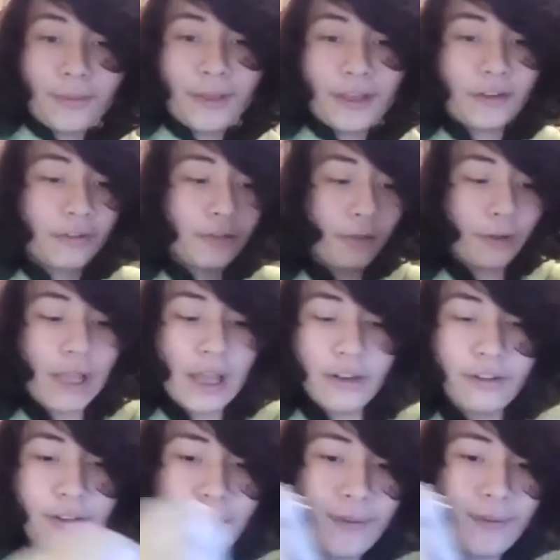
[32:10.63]
to be a controller,
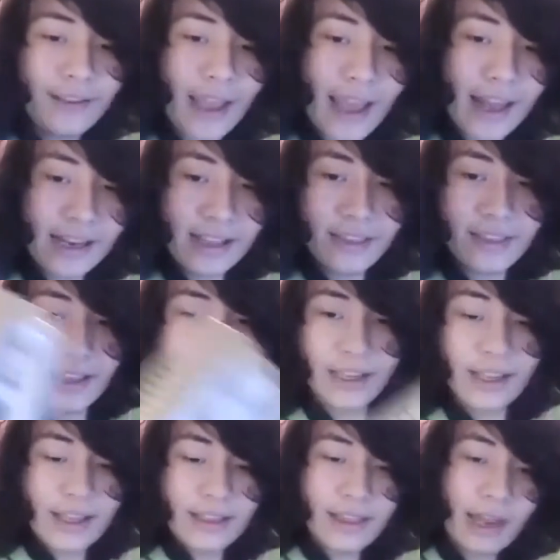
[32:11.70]
two-piece anything
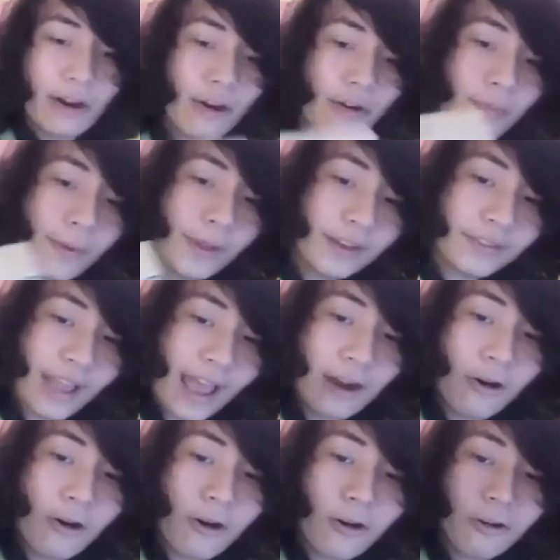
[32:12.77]
that opens at
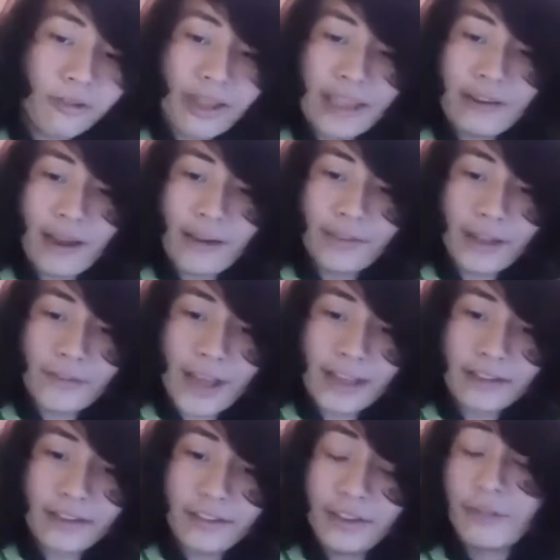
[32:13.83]
all that you have to have
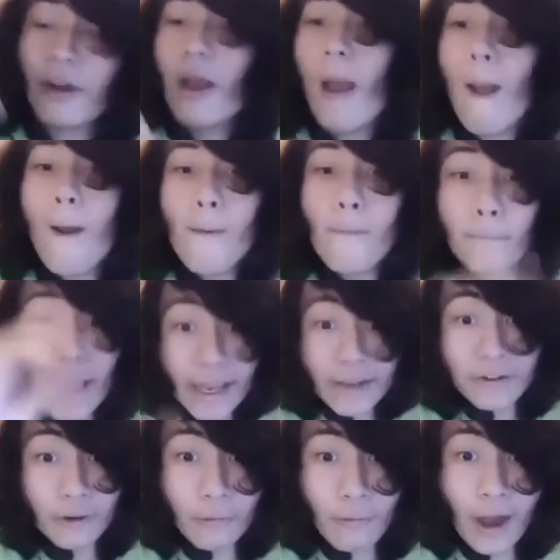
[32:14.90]
access to.
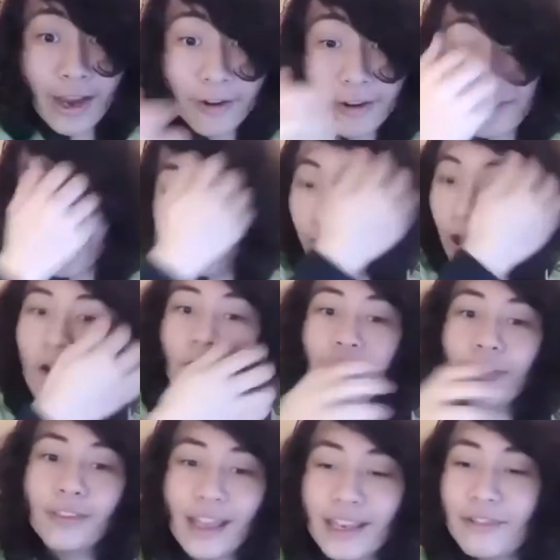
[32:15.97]
Make your wires
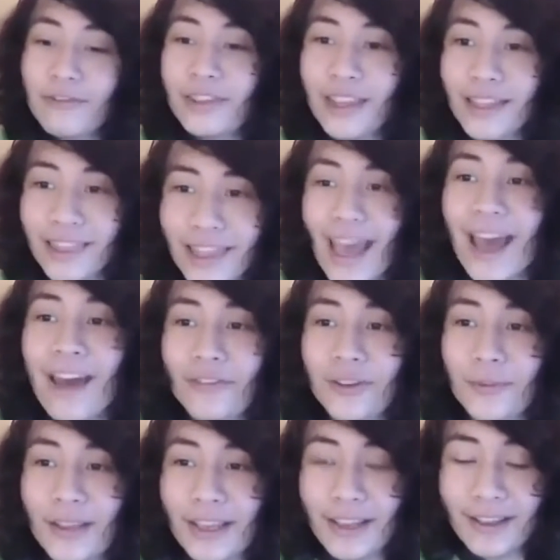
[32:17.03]
longer than you think they have
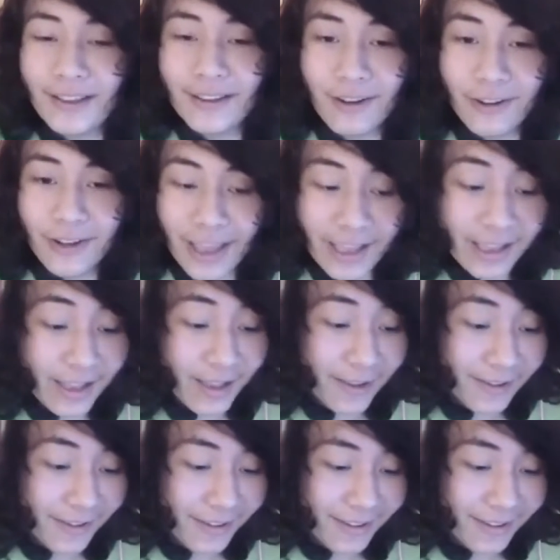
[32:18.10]
to be, okay?